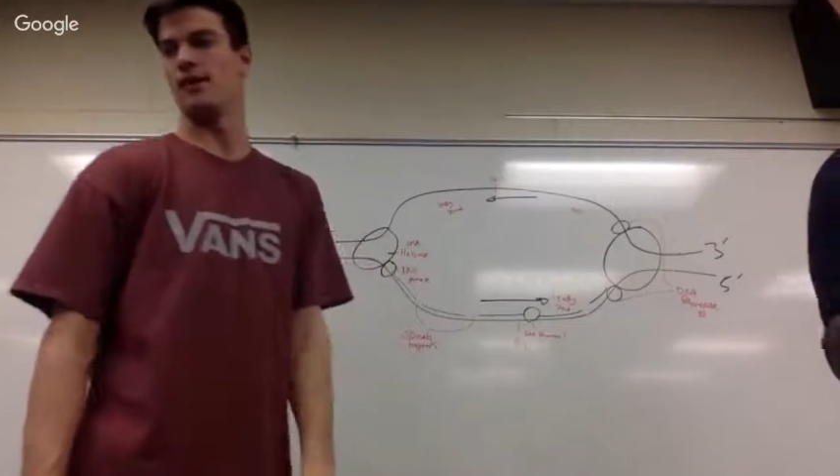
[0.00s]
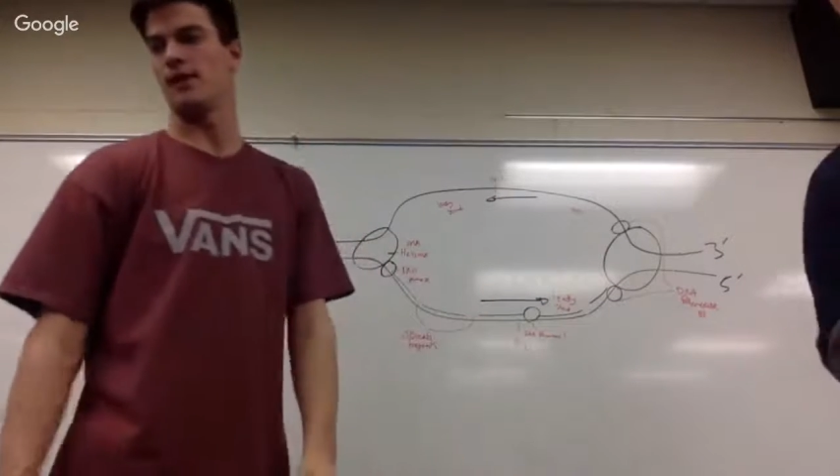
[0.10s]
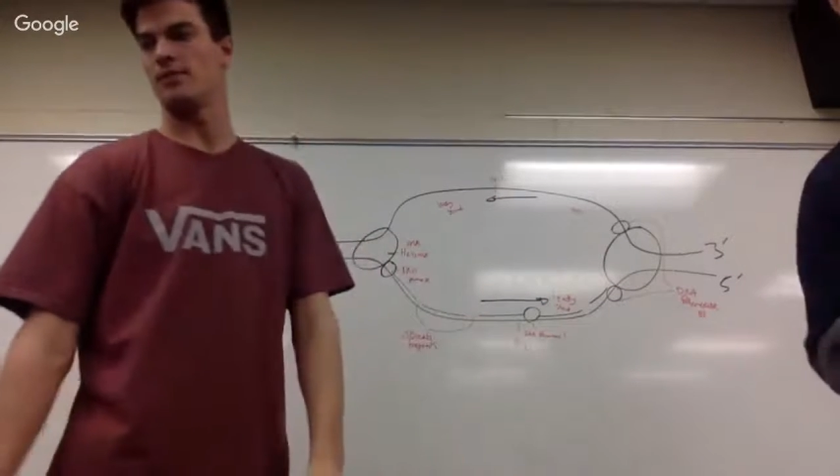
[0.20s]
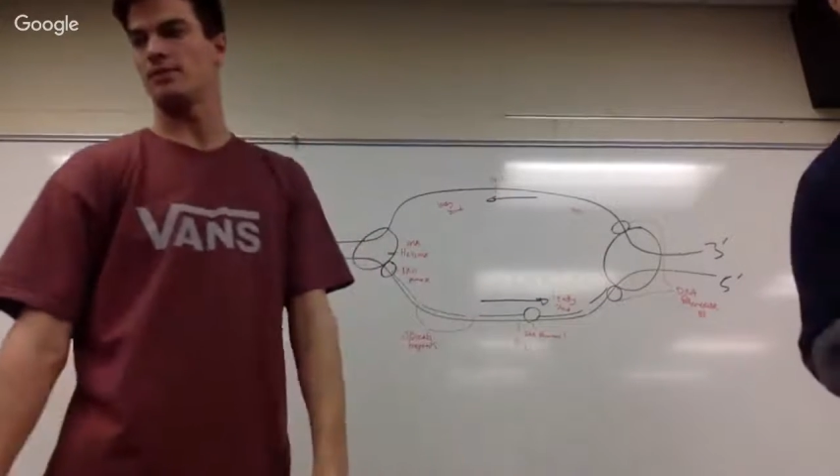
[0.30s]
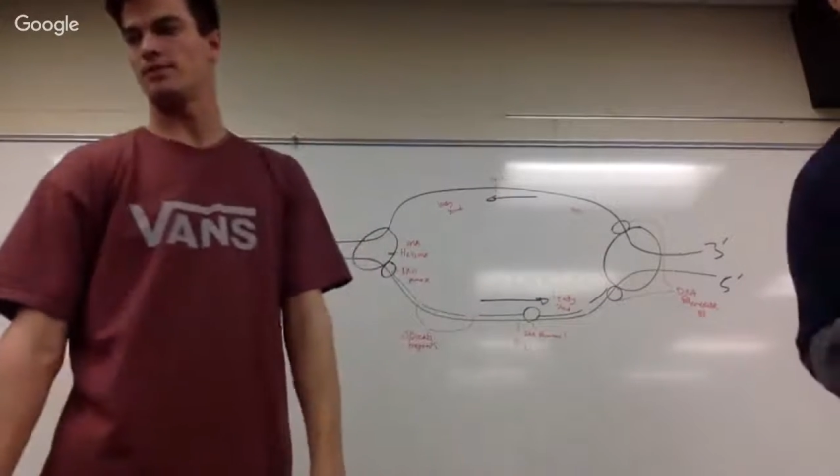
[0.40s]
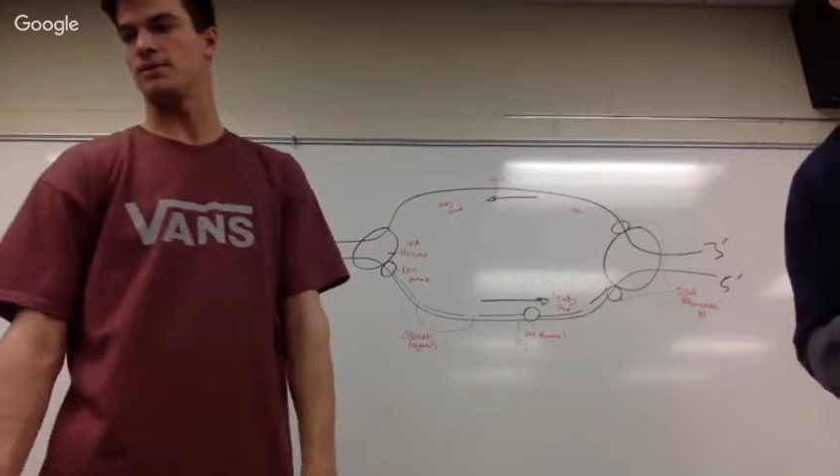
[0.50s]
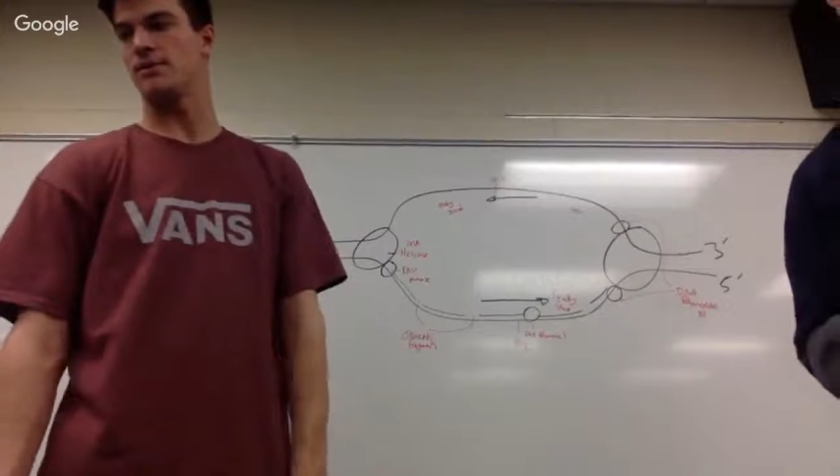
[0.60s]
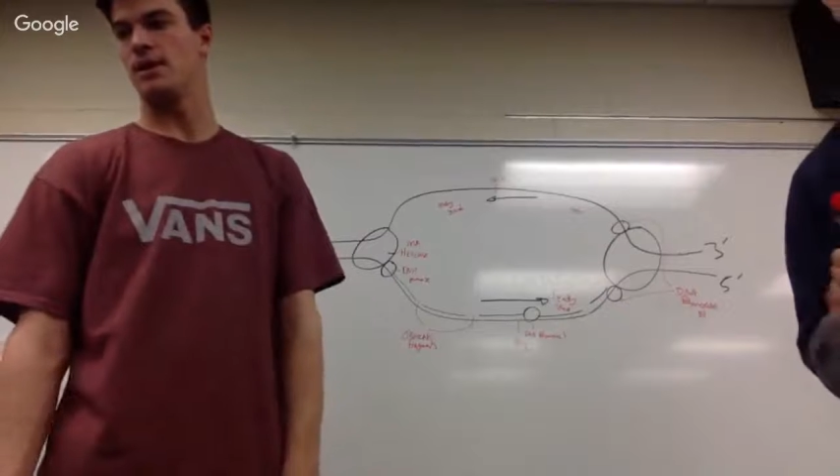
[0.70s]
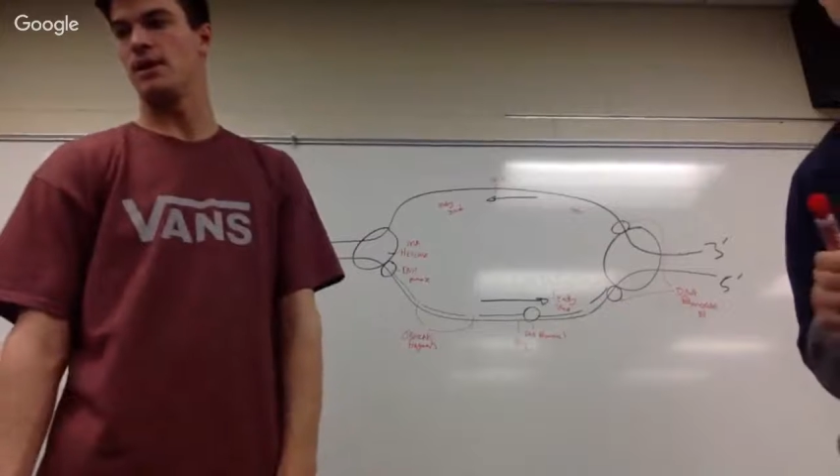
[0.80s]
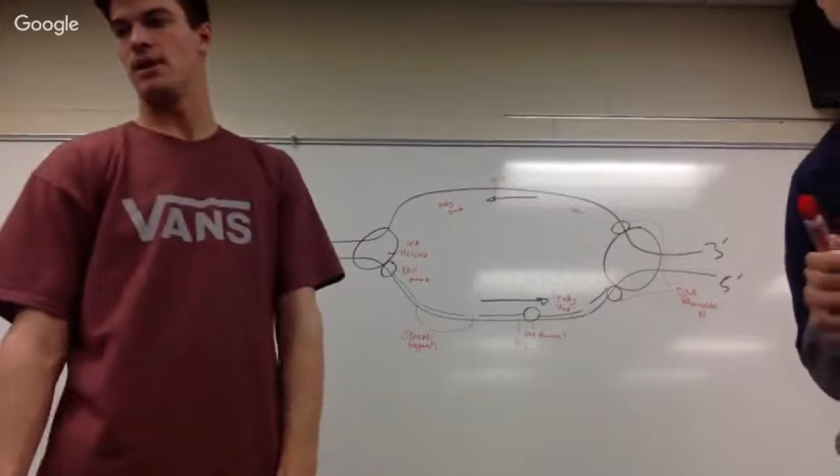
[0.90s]

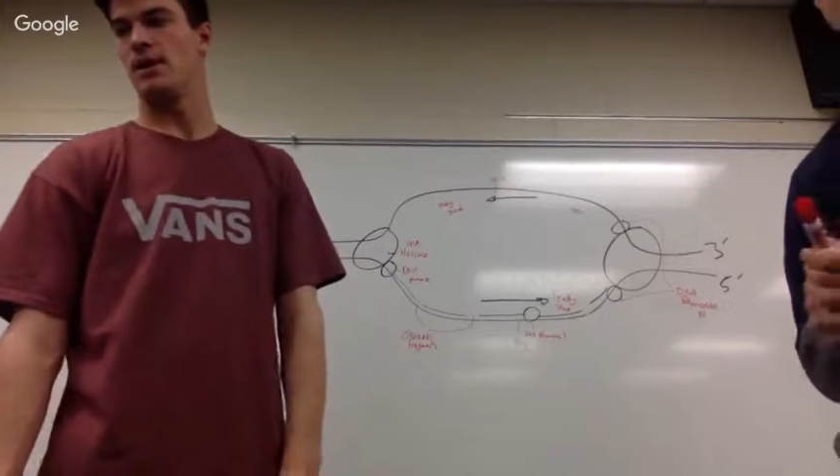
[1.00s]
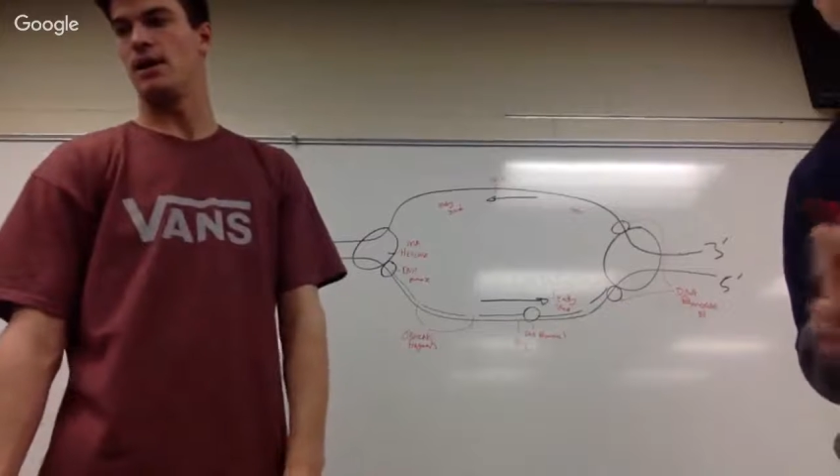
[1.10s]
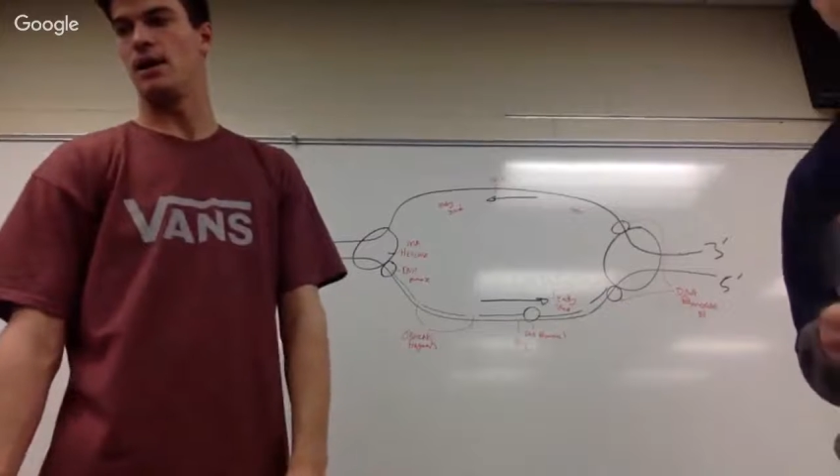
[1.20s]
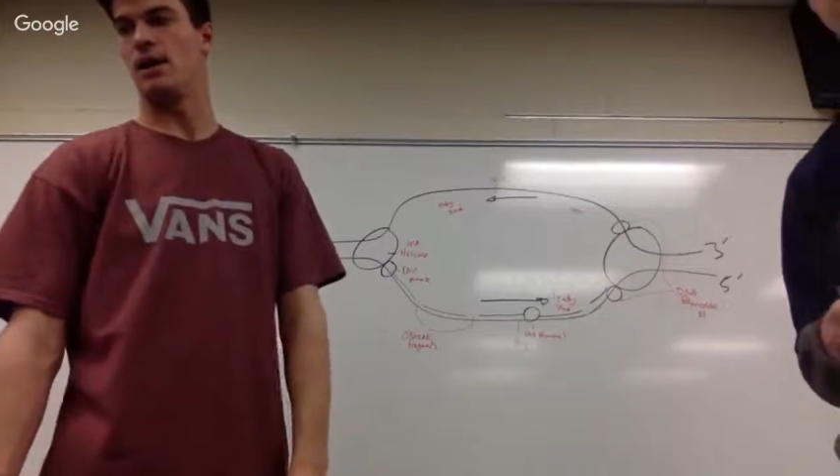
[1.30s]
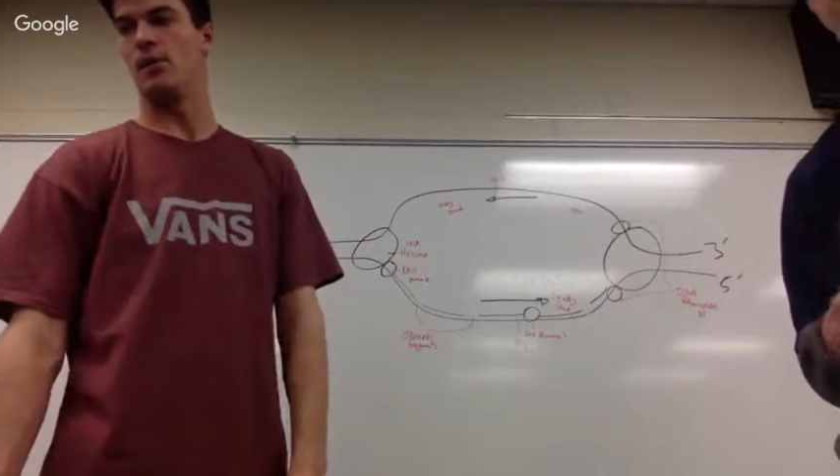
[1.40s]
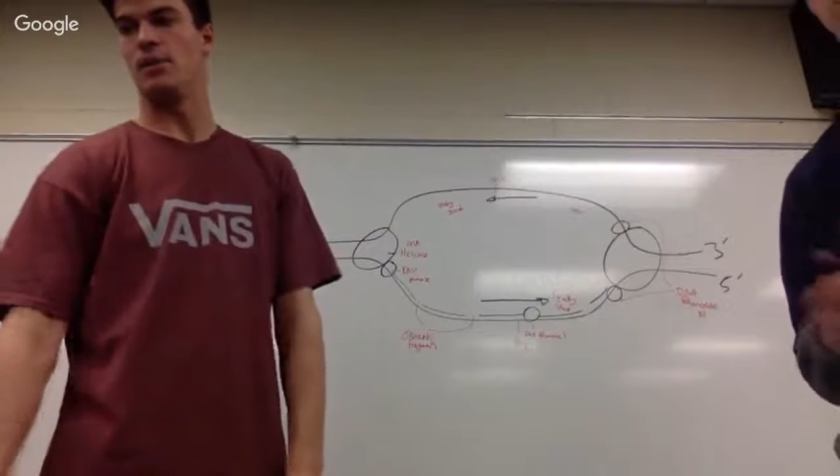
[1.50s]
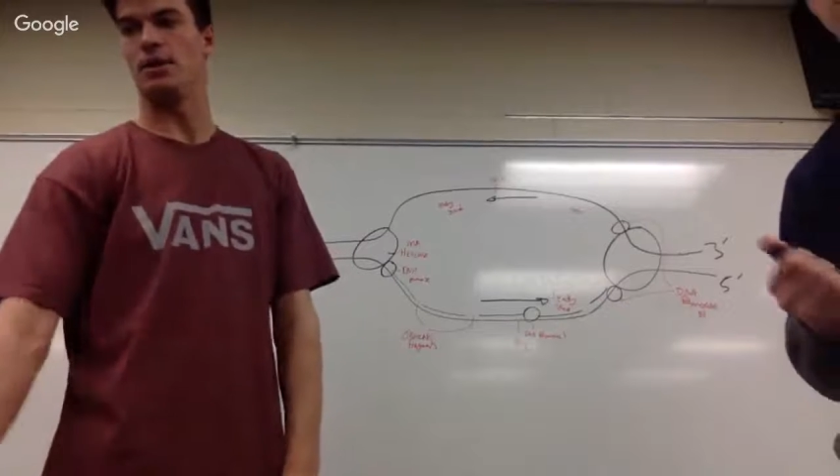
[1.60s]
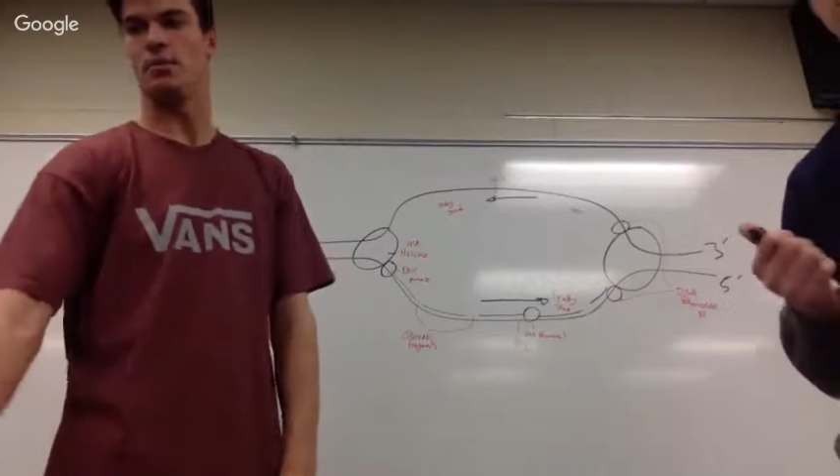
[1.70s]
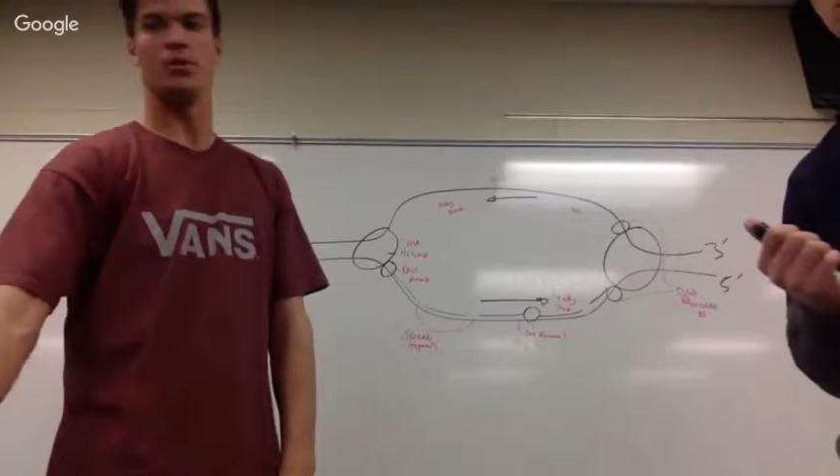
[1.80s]
fragments. And then the